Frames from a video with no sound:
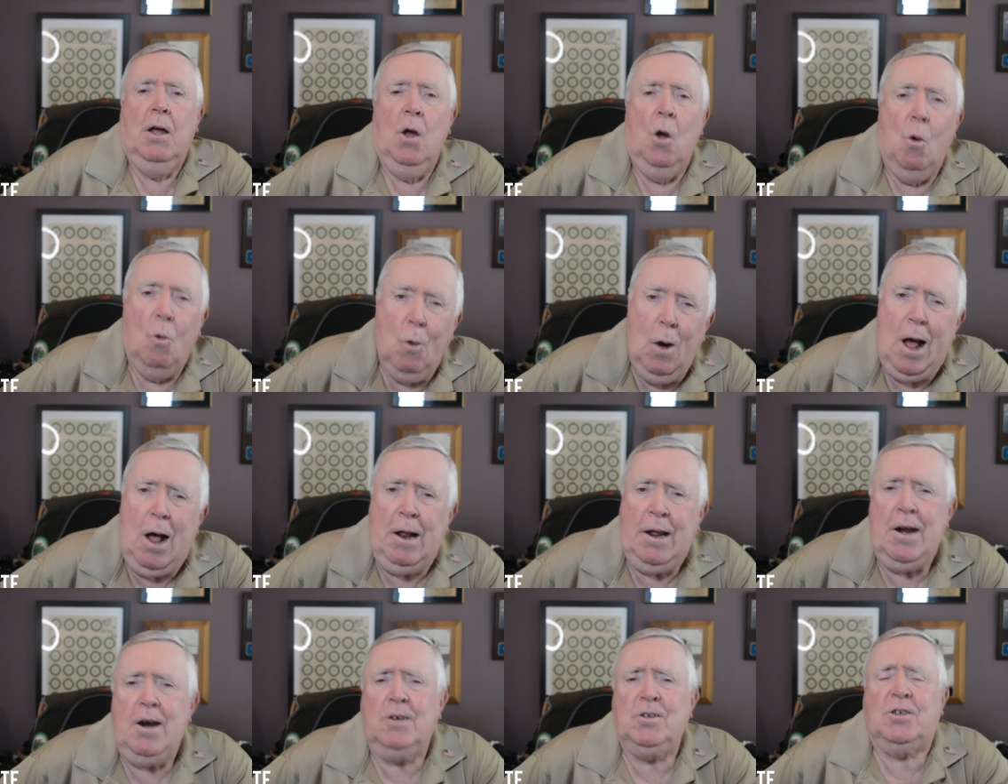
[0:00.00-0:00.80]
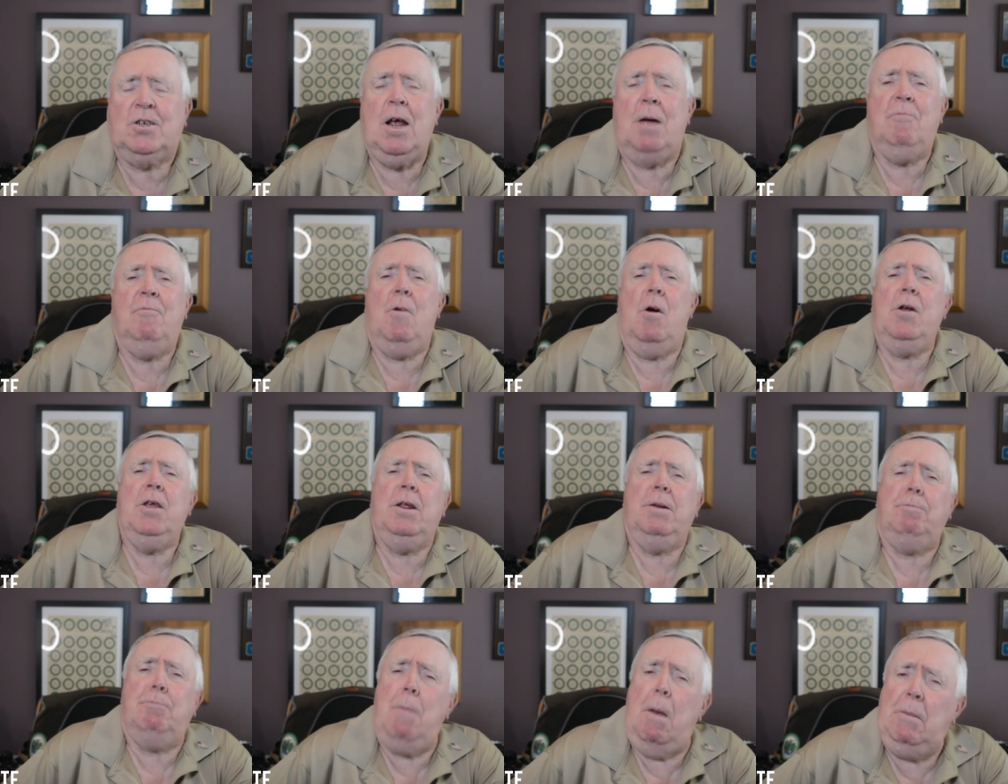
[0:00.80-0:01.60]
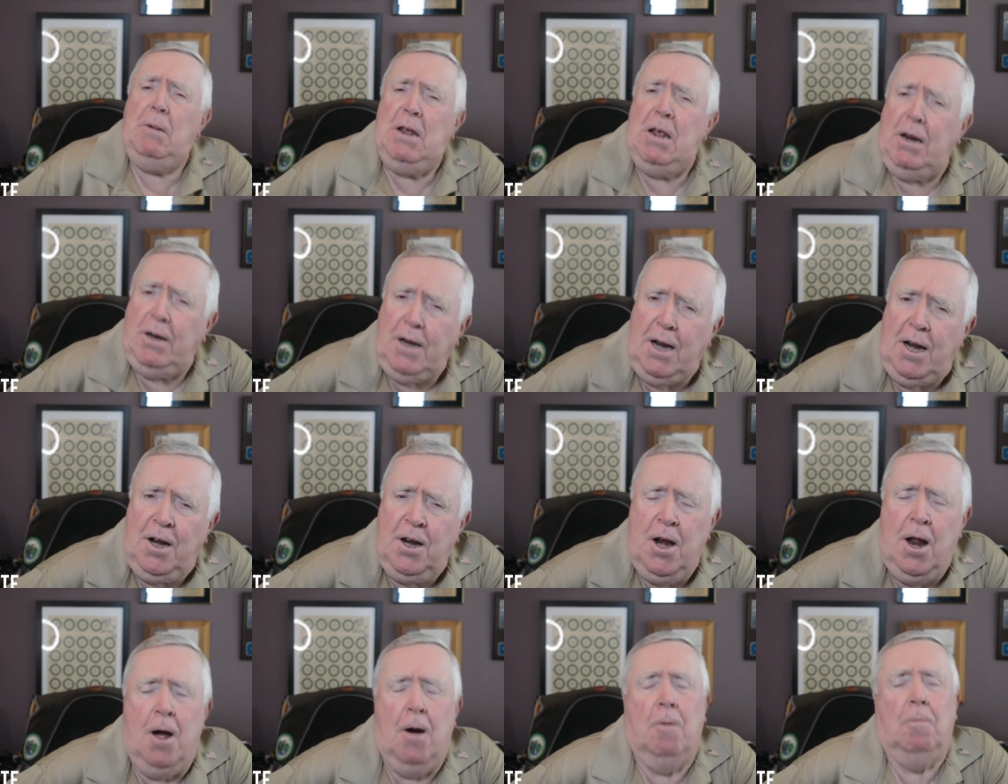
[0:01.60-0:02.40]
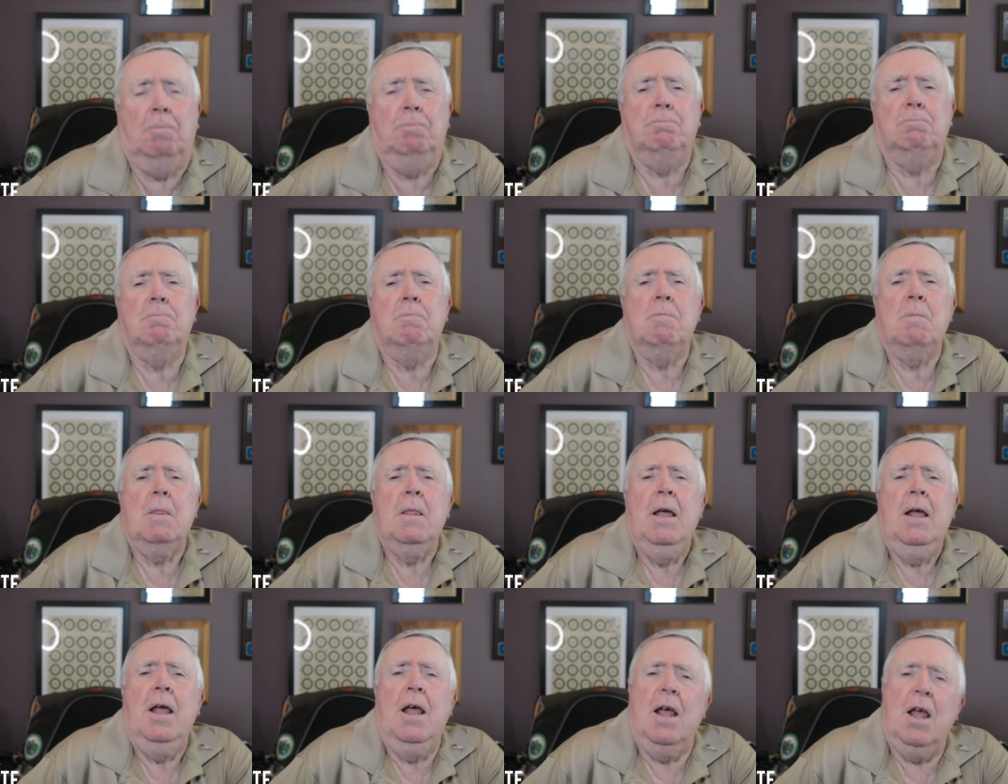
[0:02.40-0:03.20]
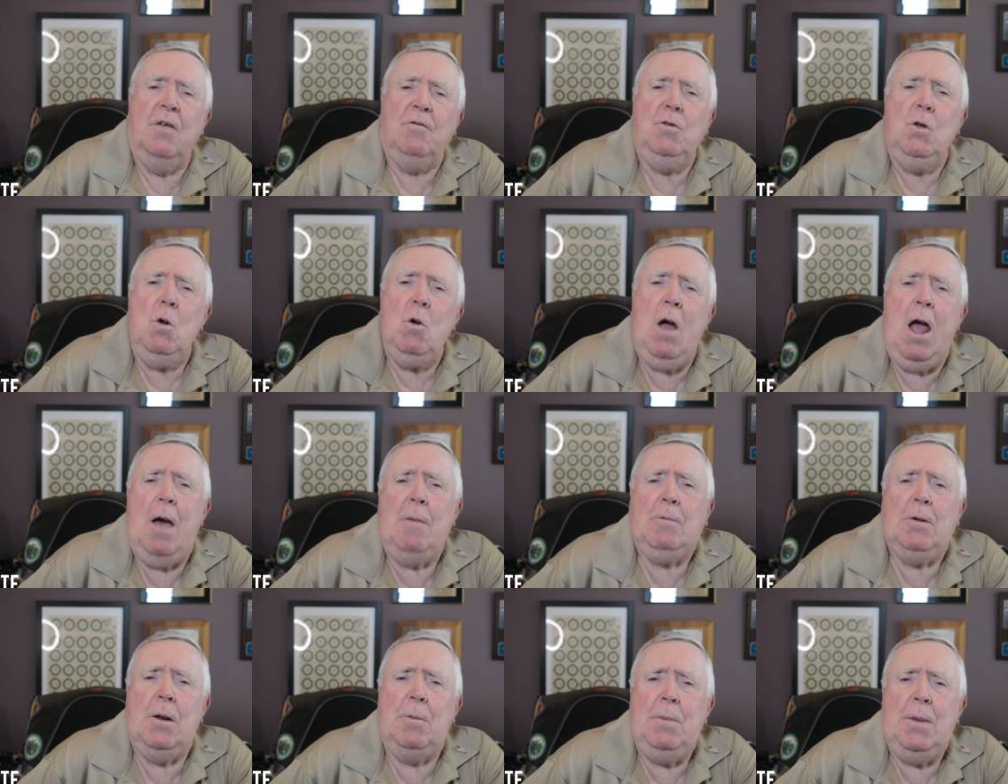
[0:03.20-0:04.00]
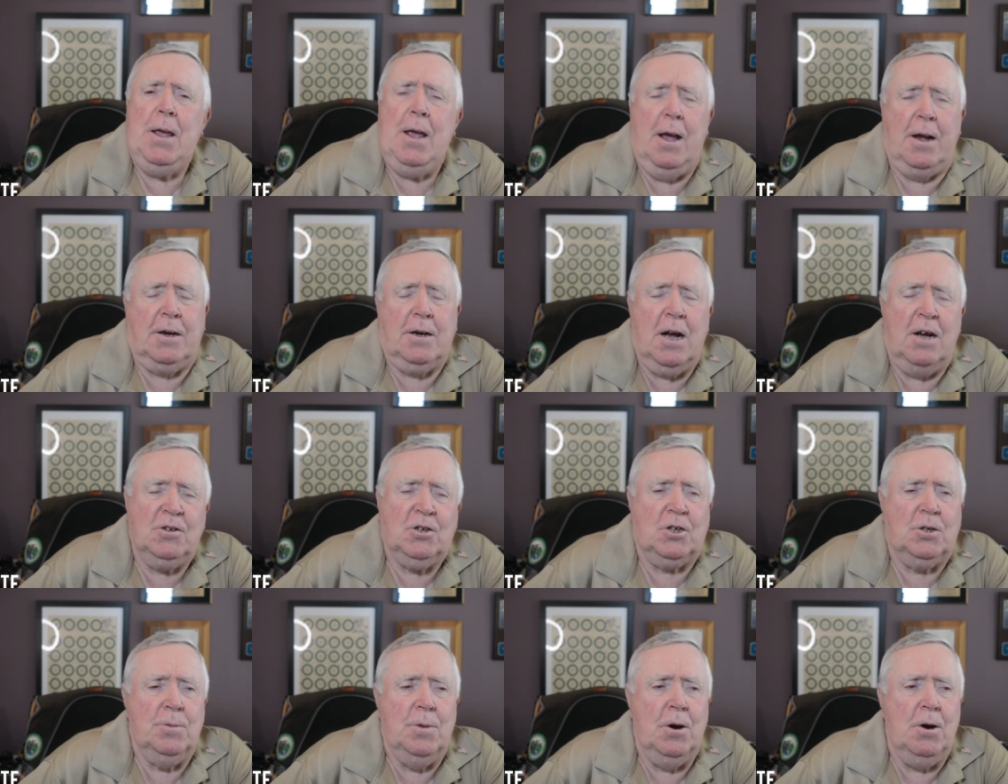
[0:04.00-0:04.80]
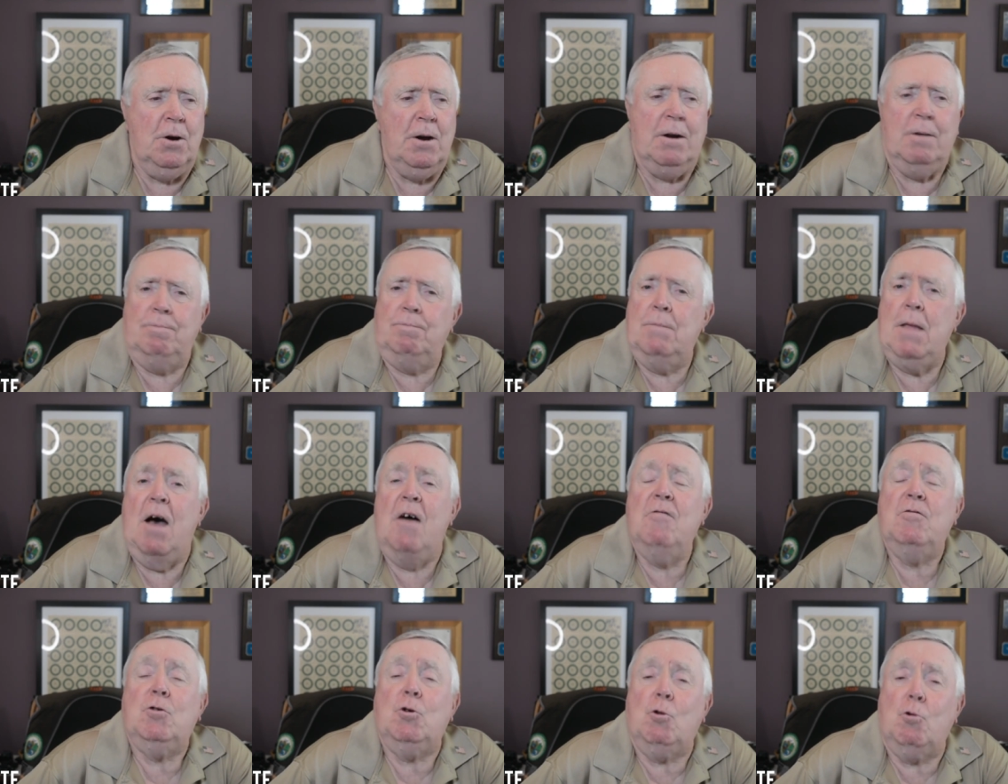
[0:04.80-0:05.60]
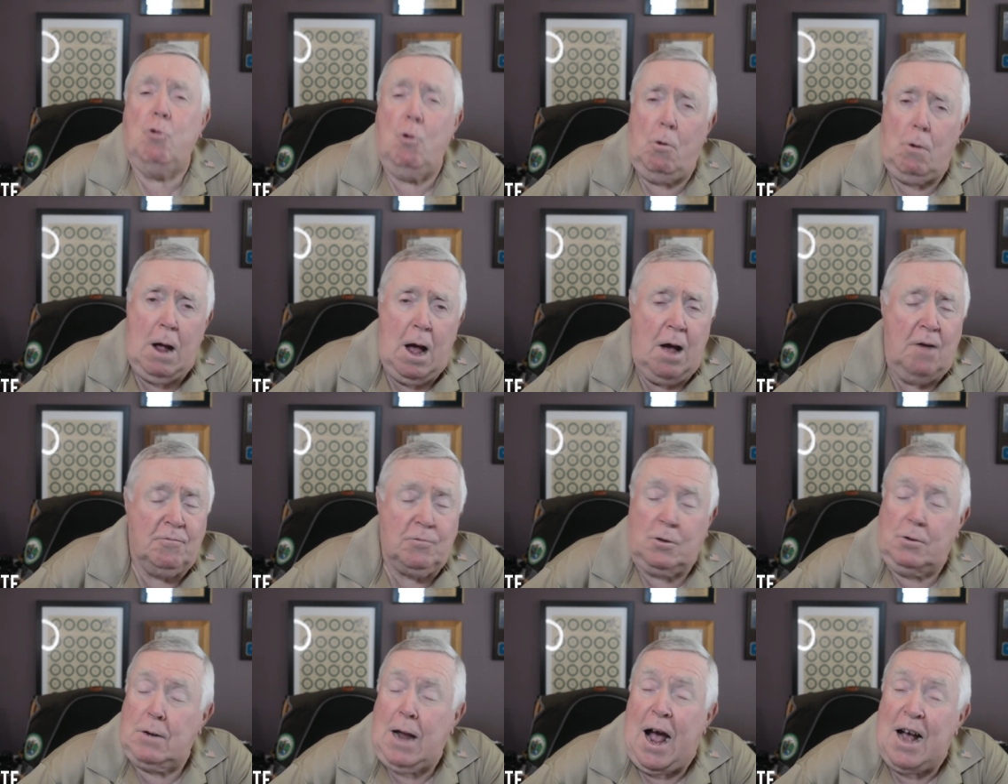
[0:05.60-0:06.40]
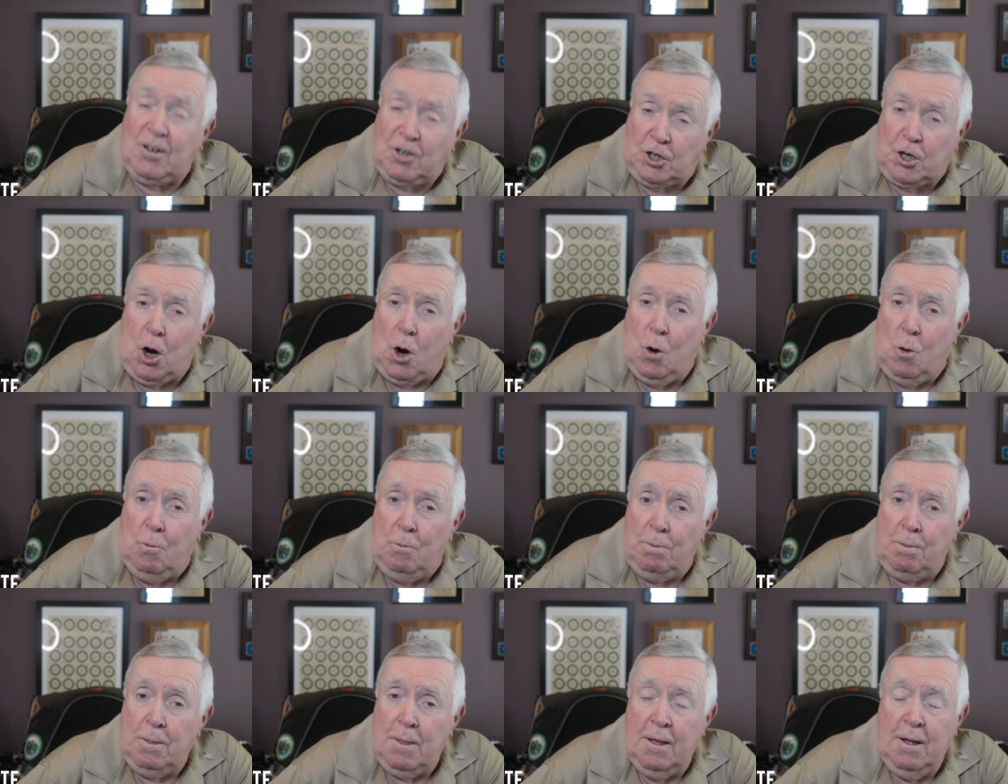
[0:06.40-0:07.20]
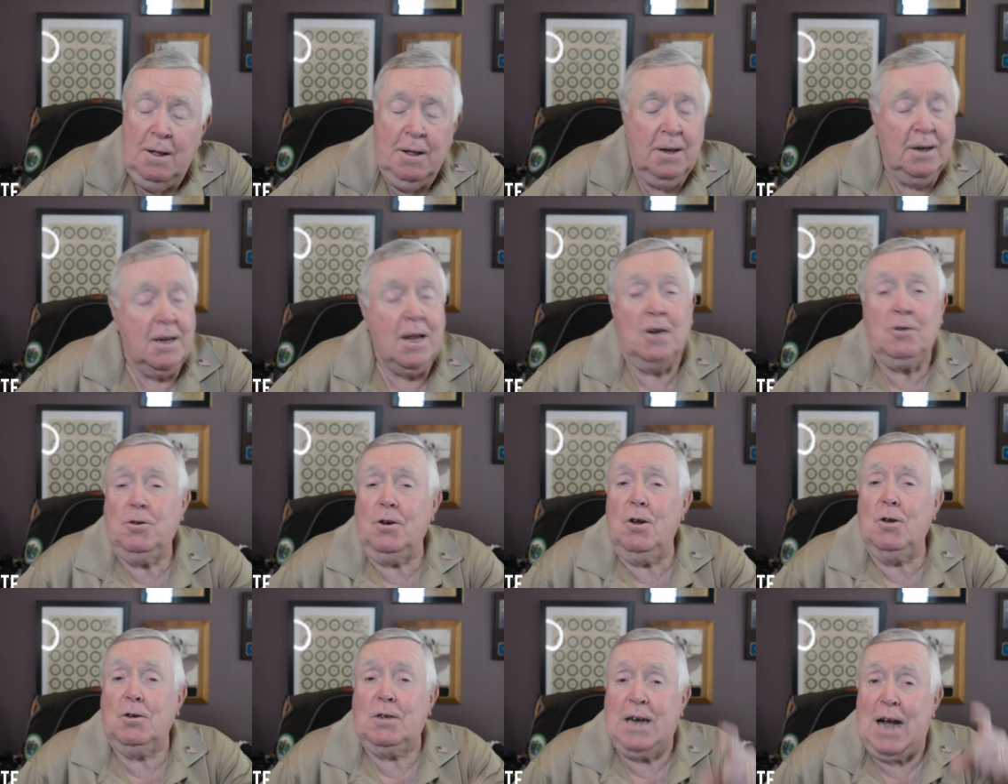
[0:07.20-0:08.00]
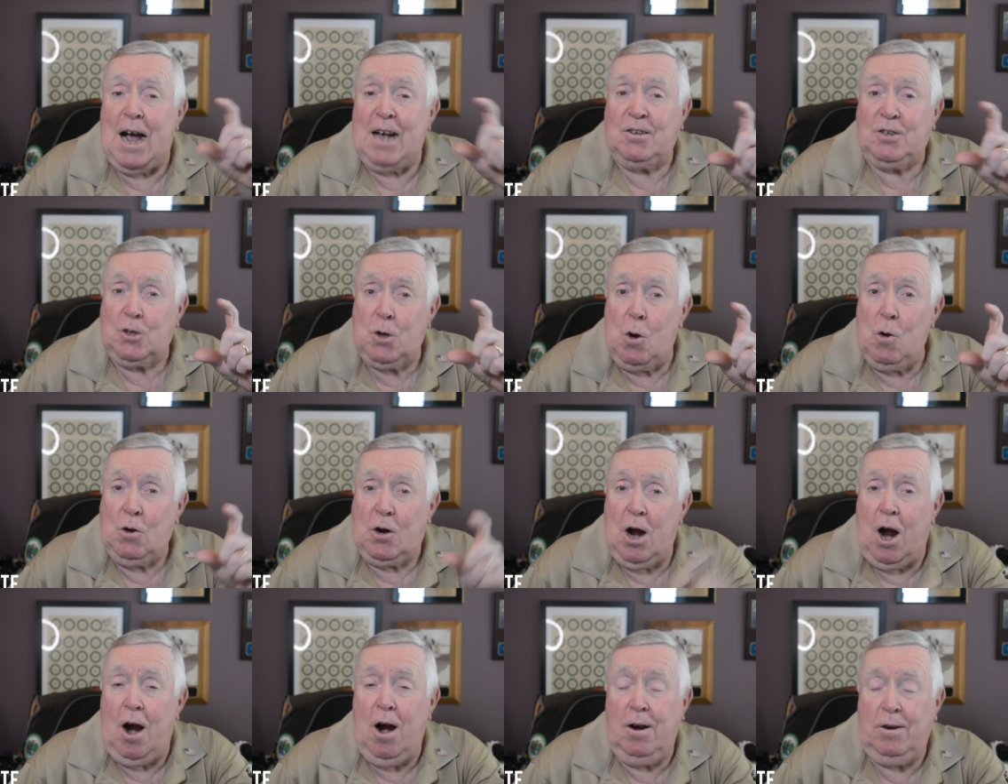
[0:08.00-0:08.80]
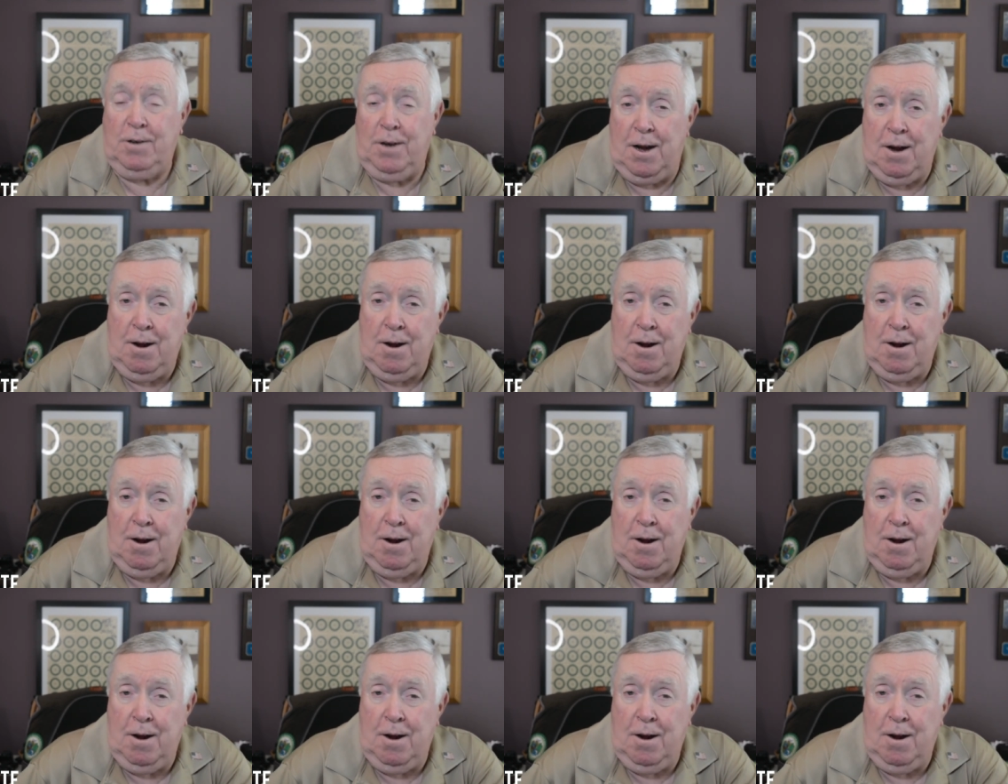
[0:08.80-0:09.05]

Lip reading: Well, here's something maybe you didn't know. If you happen to be a customer of Costco, got your little Costco card,